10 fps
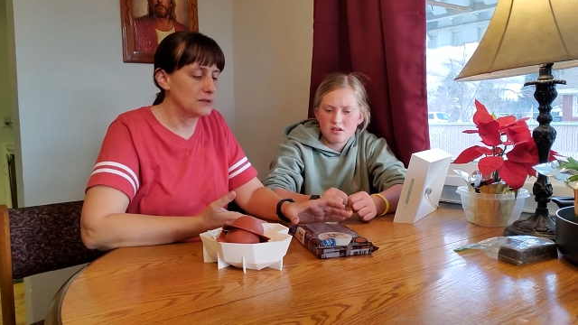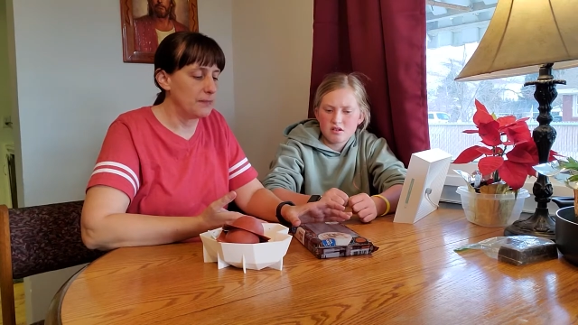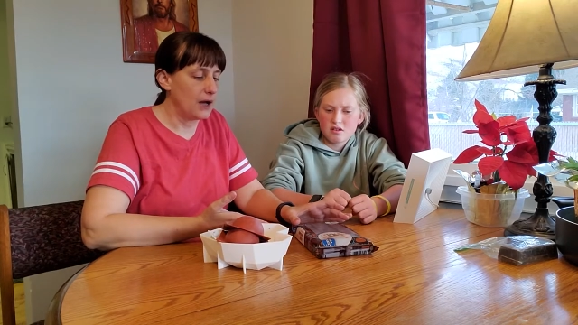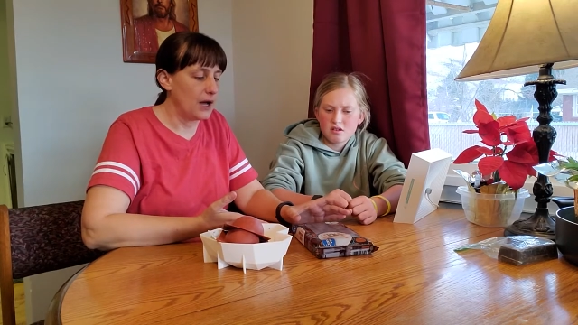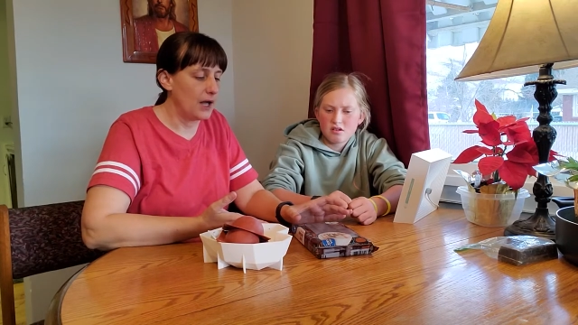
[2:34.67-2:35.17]

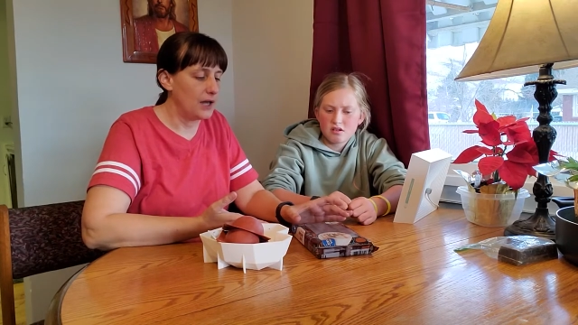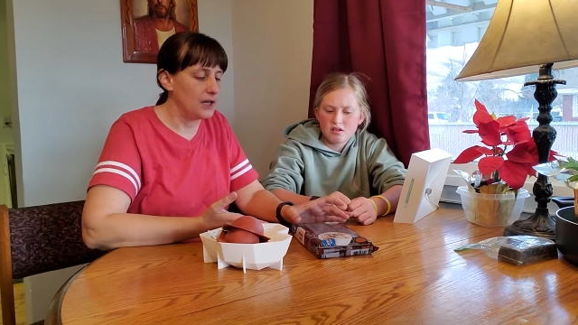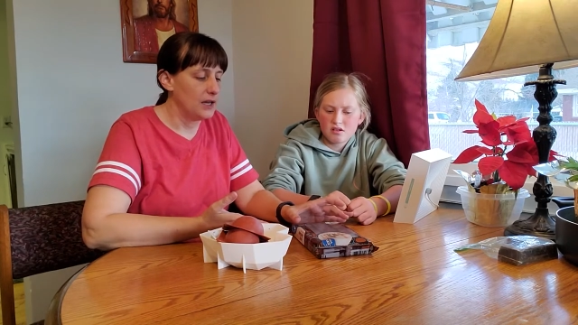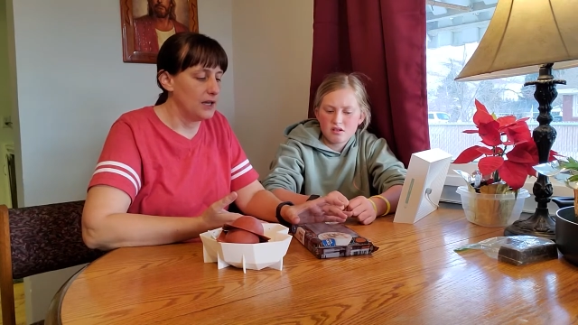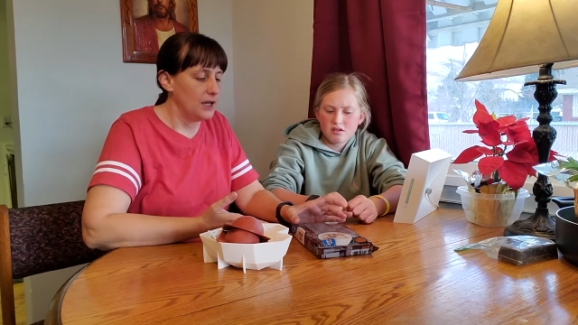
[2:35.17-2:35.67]

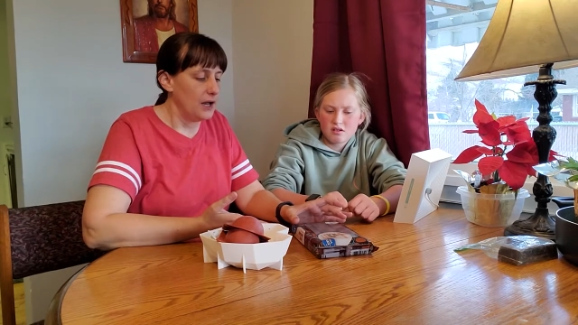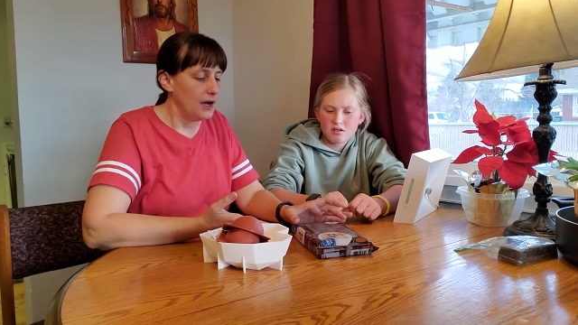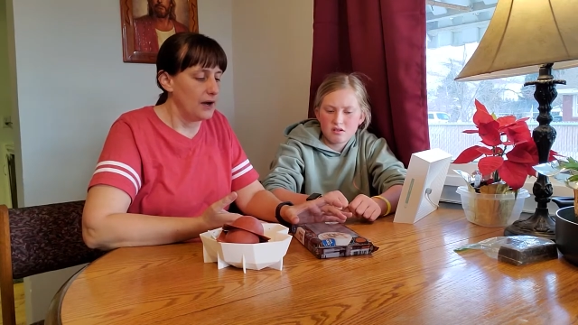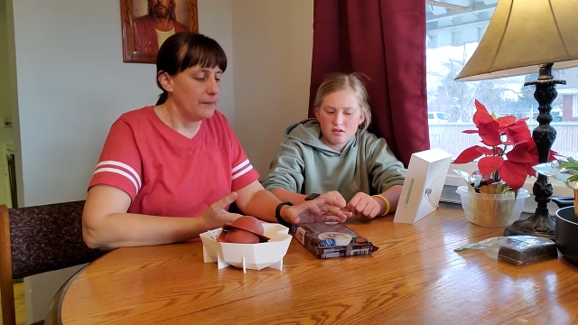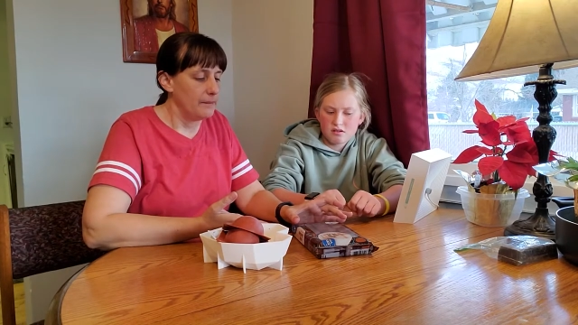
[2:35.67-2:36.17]
Speaker 1: by
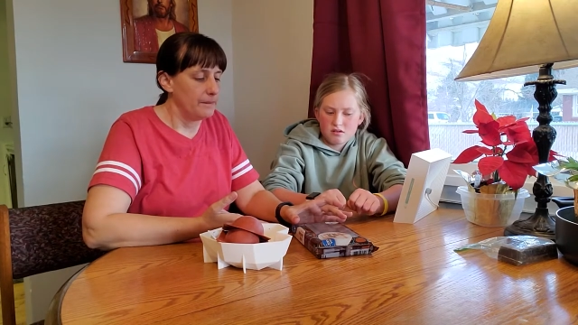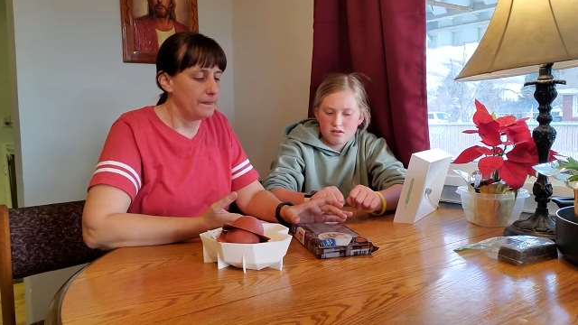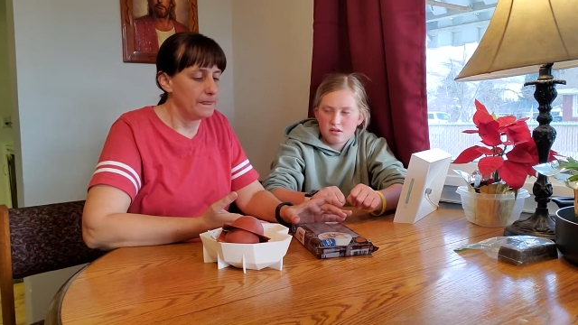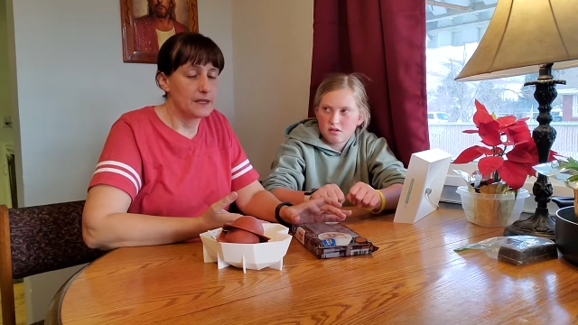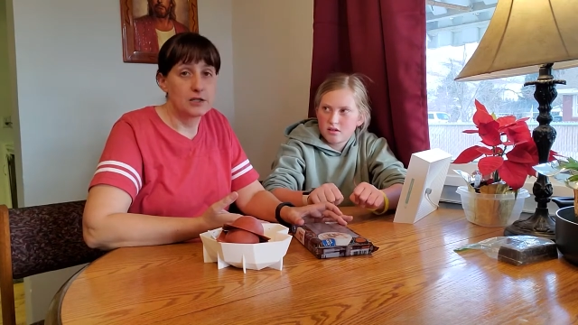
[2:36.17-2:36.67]

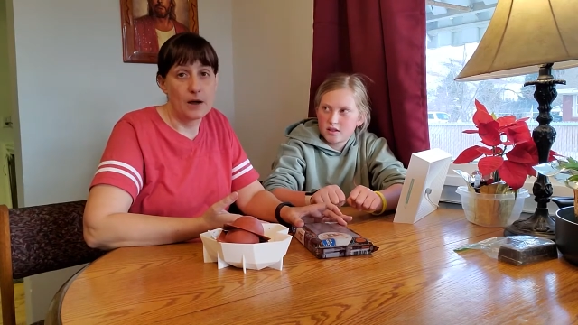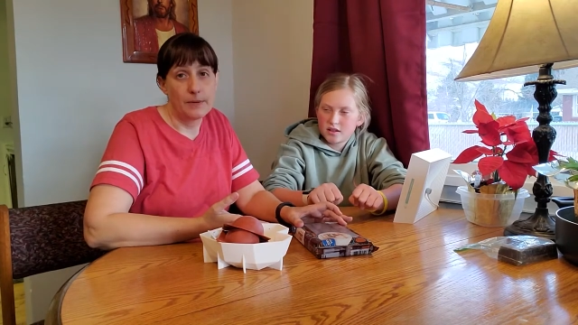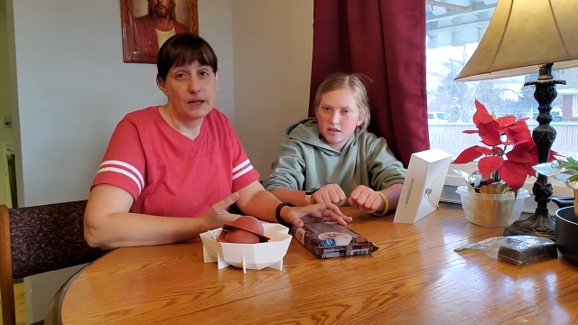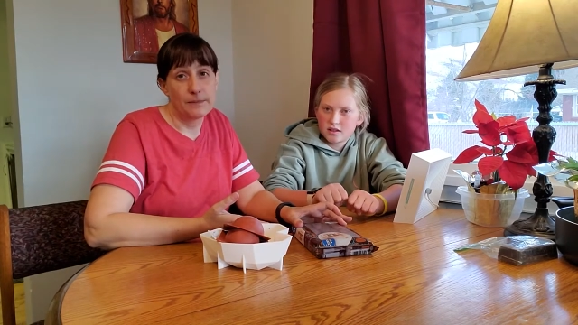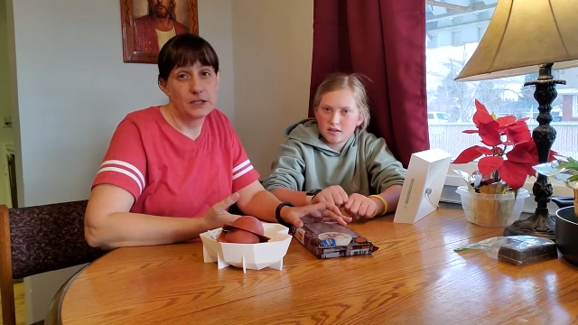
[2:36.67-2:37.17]
um,
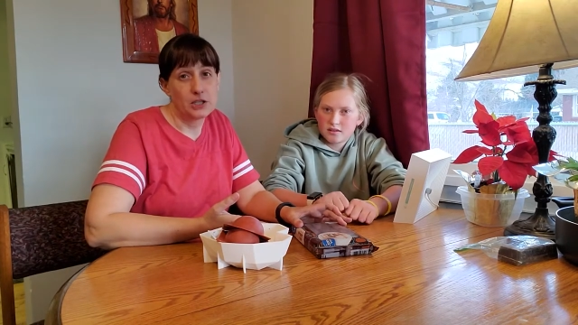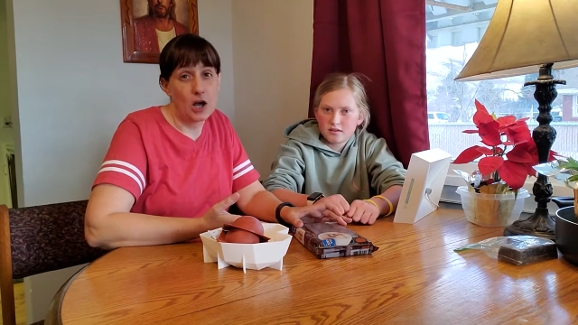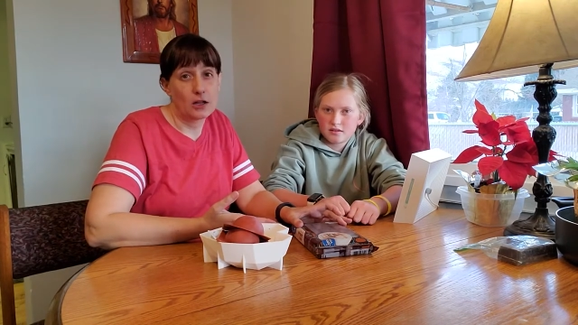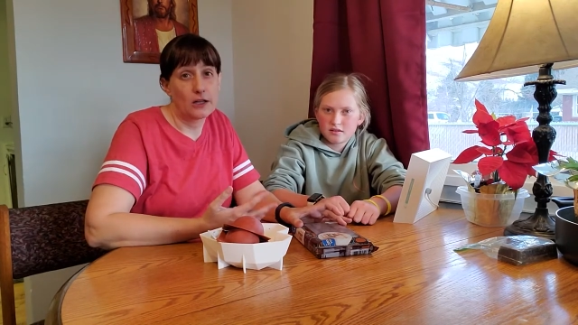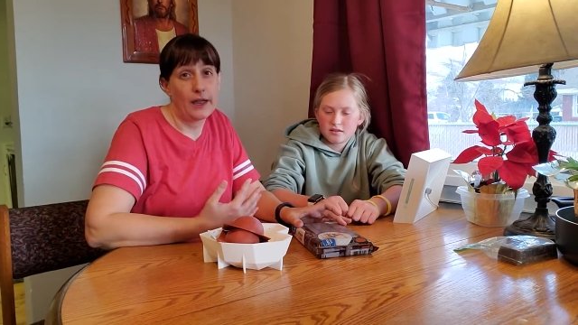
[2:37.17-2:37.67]
chopping up the
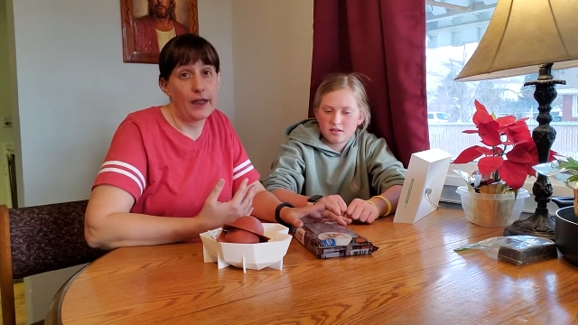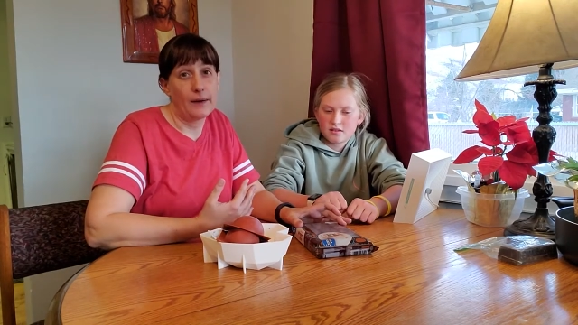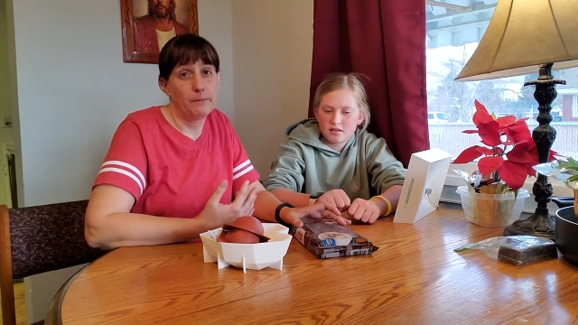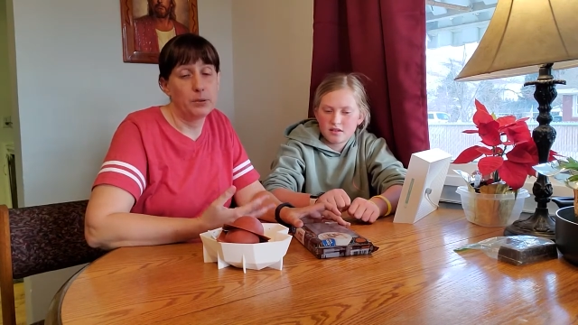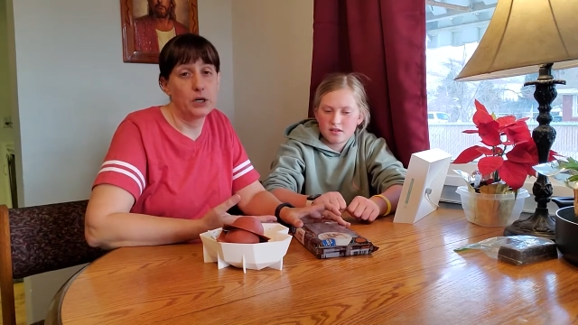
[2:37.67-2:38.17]
chocolate
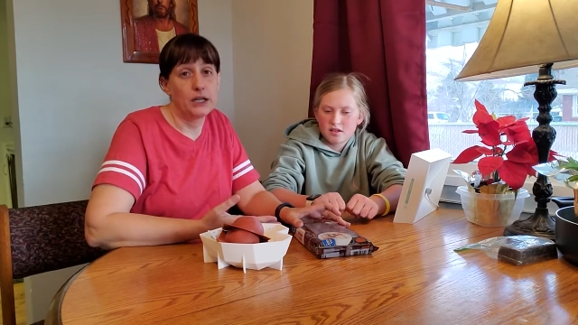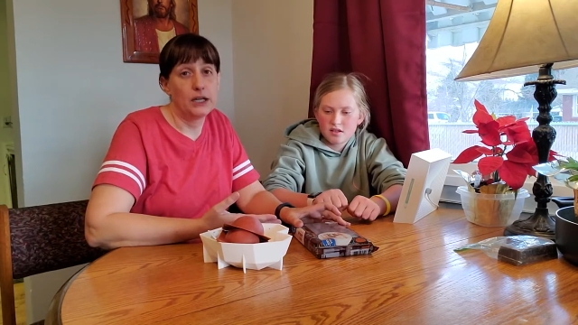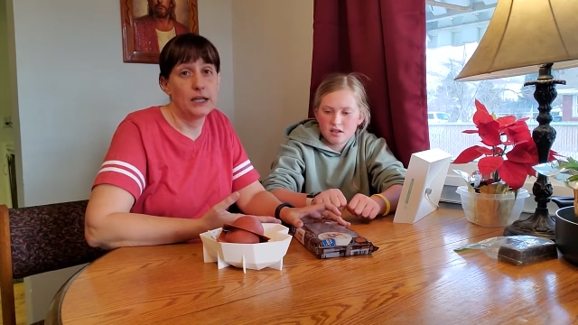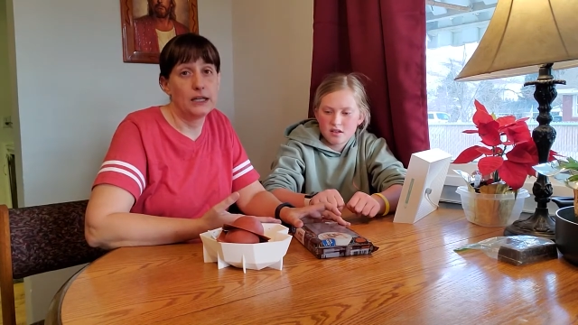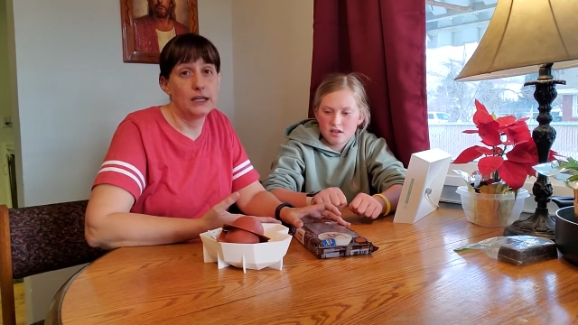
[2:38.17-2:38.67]
and putting
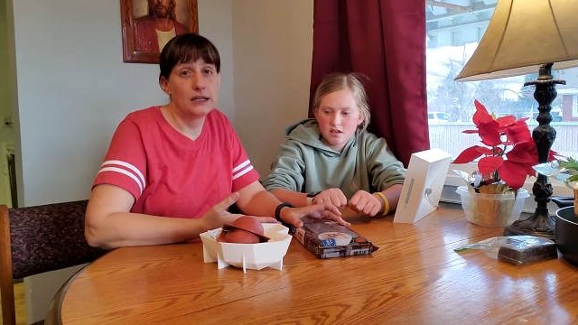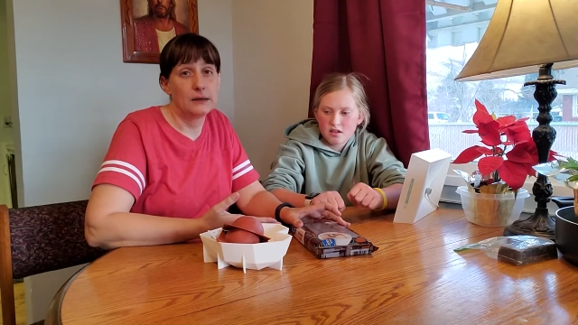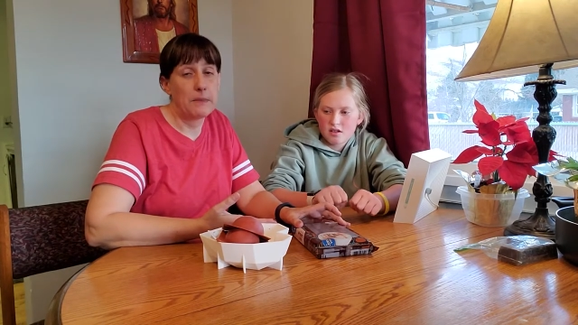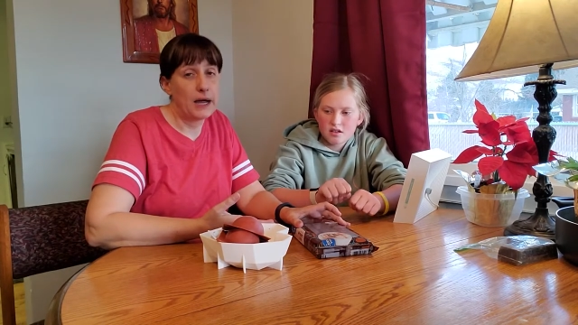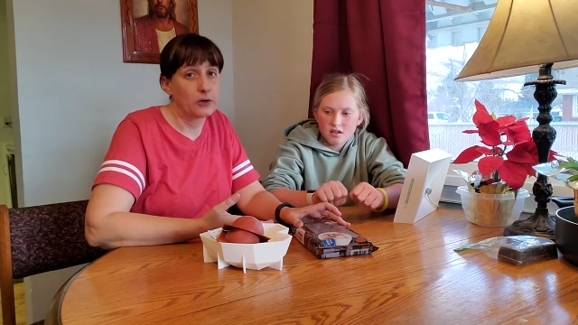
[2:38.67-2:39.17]
it in
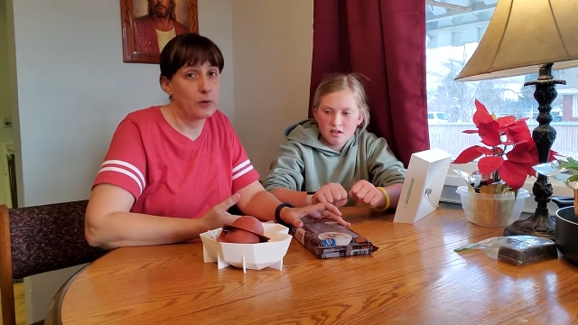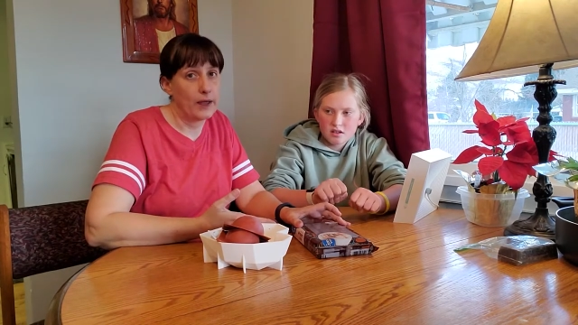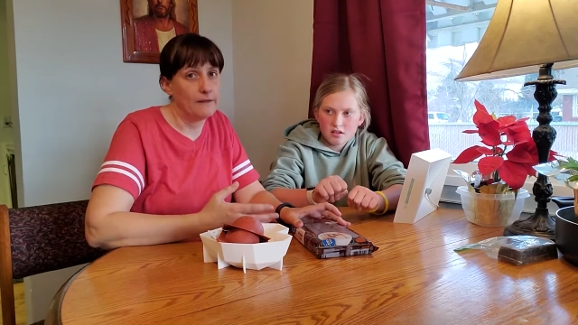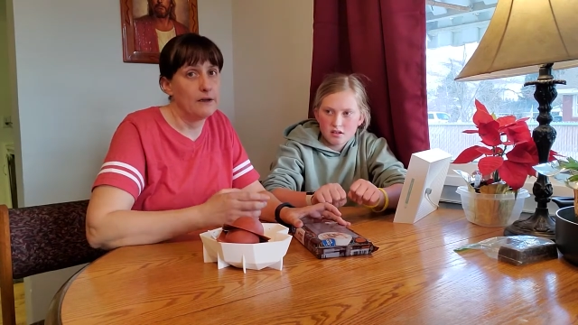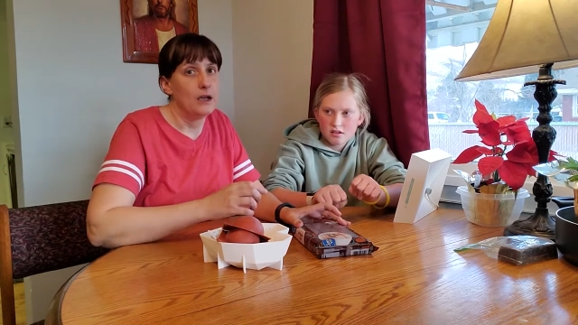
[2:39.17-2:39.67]
the
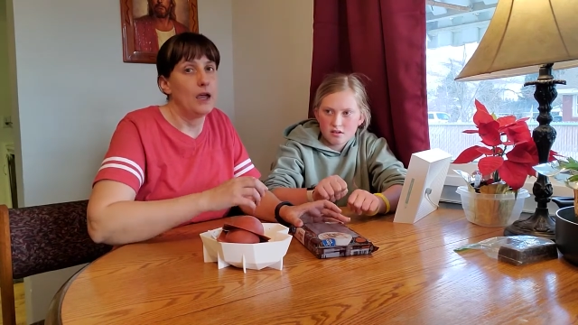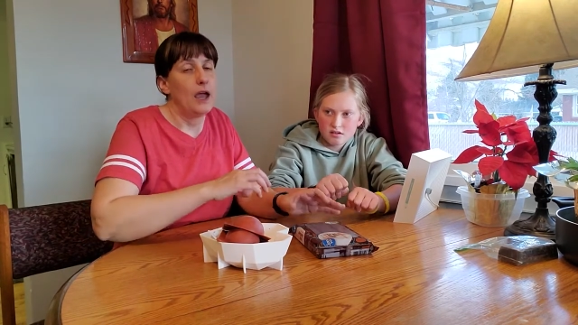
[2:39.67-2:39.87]
microwave.